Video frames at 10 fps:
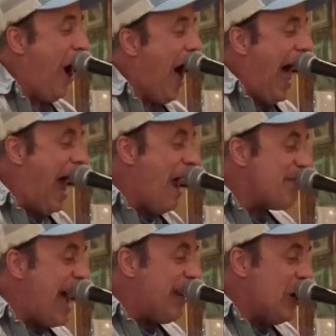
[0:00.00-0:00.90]
I'm
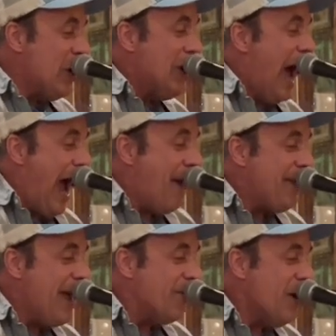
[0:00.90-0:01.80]
not rude, I'm
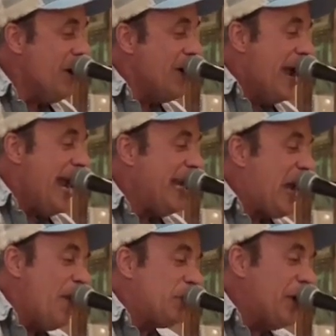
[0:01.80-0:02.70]
not rude. It
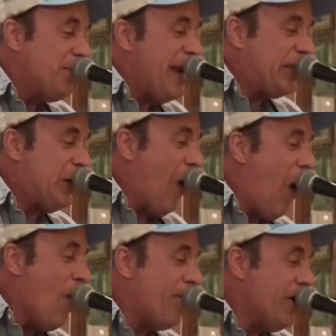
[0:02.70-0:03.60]
comes with me to
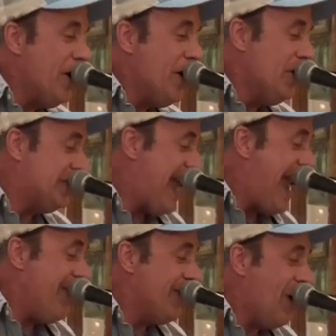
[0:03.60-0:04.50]
Whole Foods,
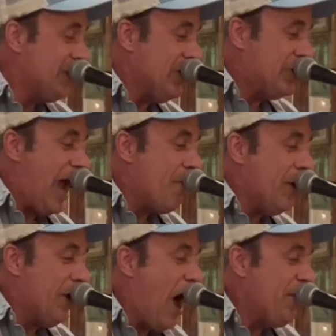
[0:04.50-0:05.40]
and those who shop
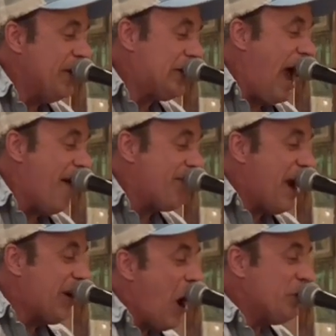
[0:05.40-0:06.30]
will always stop.
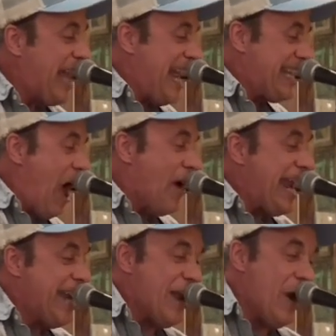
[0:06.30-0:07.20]
And those that
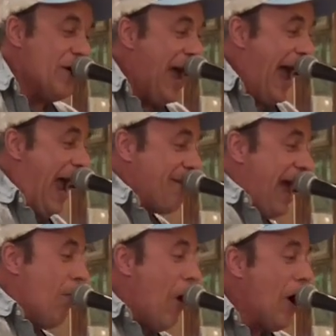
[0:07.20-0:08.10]
donkey dude, I'm
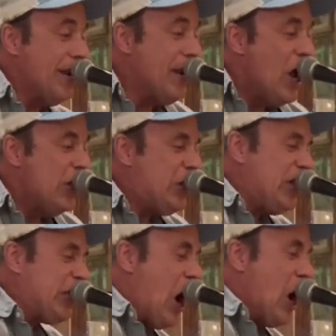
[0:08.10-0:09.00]
not wording,
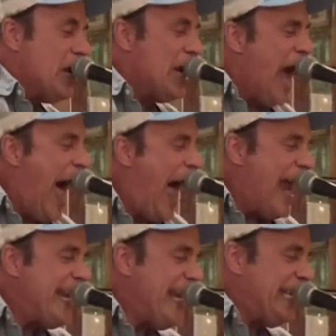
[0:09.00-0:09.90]
just hurting.
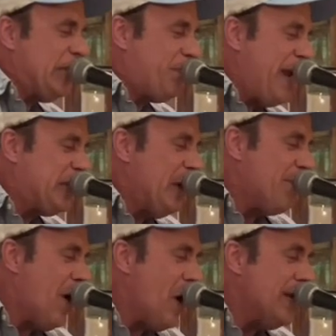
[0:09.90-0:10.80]
I need this beast
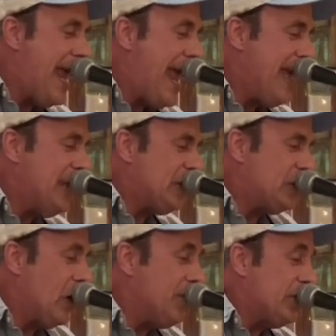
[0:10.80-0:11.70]
of burden, and a
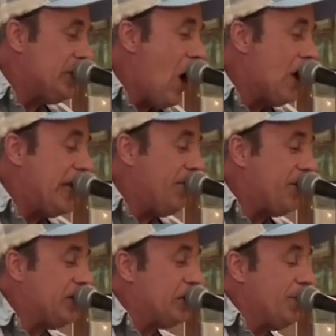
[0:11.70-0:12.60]
service donkey
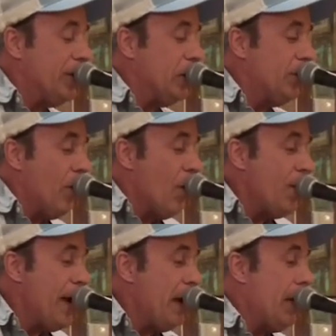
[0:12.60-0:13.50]
fits the bill for
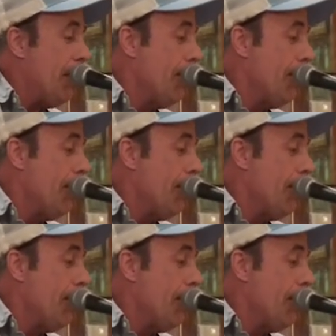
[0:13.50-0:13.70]
me